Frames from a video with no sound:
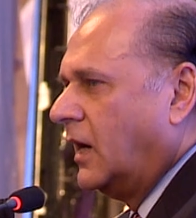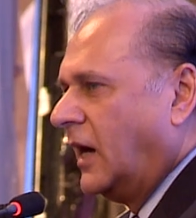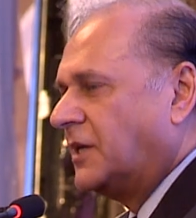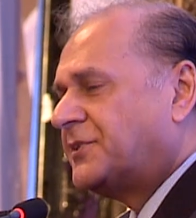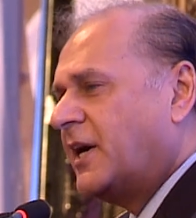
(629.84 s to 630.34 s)

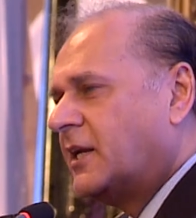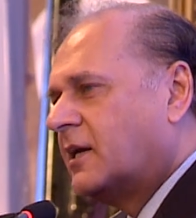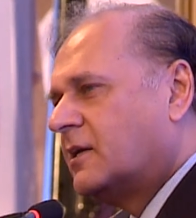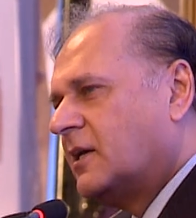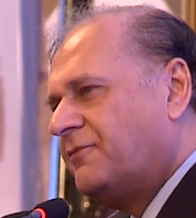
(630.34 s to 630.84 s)
I'll try and
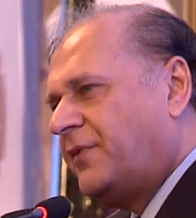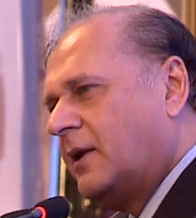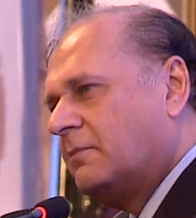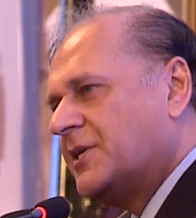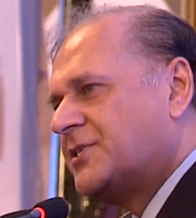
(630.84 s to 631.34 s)

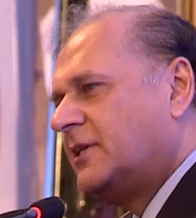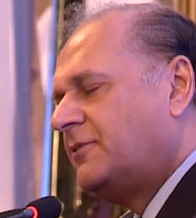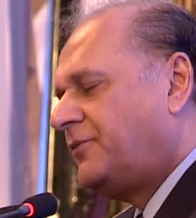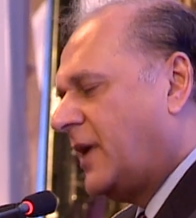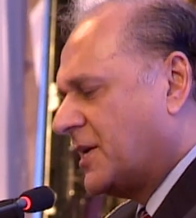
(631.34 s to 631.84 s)
confine
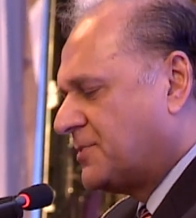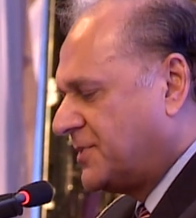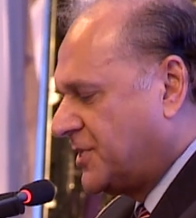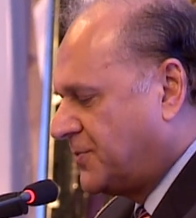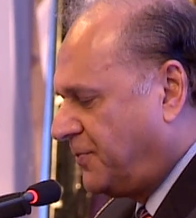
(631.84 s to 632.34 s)
myself as
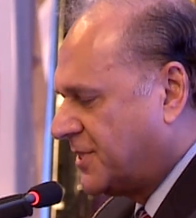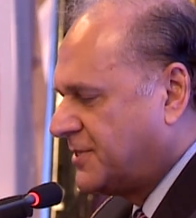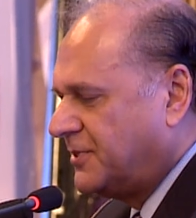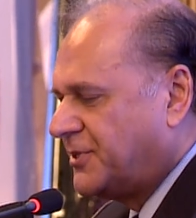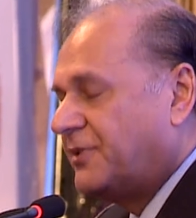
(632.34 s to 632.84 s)
much as
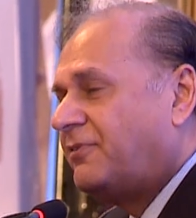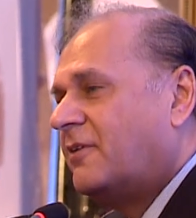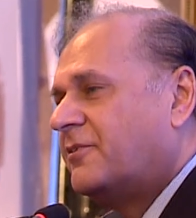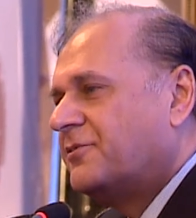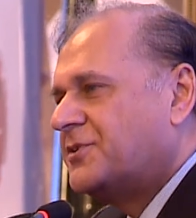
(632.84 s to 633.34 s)
possible to the
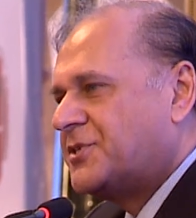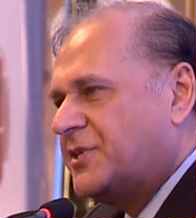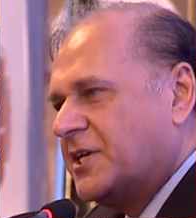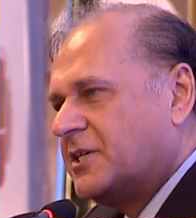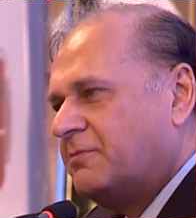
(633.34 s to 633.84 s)
founder of
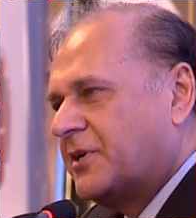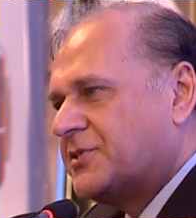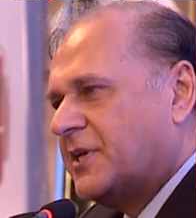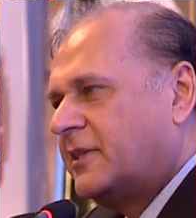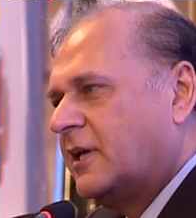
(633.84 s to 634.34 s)
this nation
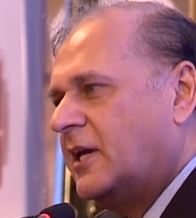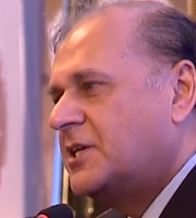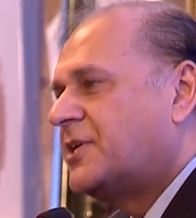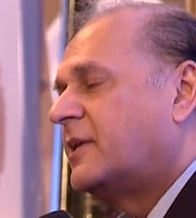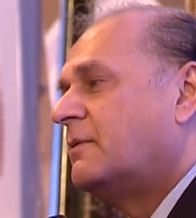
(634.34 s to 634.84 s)
because I think he
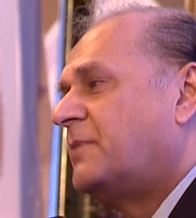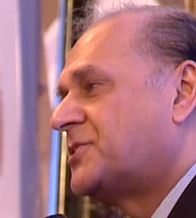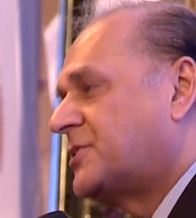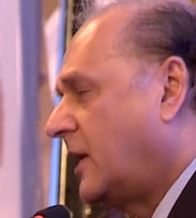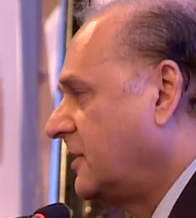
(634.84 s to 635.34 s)
set the
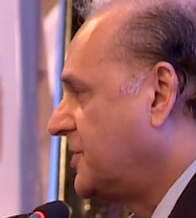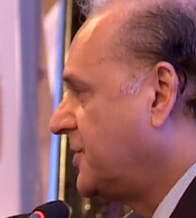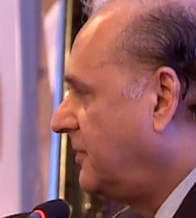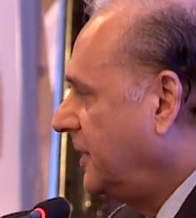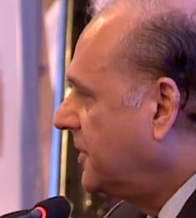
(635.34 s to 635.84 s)
best
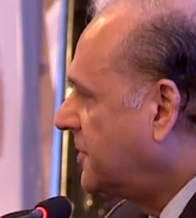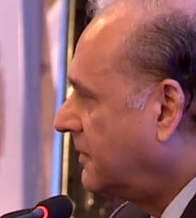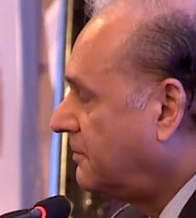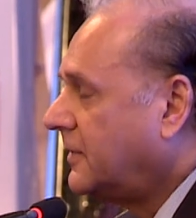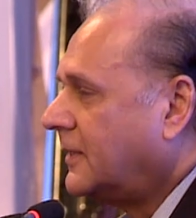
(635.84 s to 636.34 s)
standards of leadership.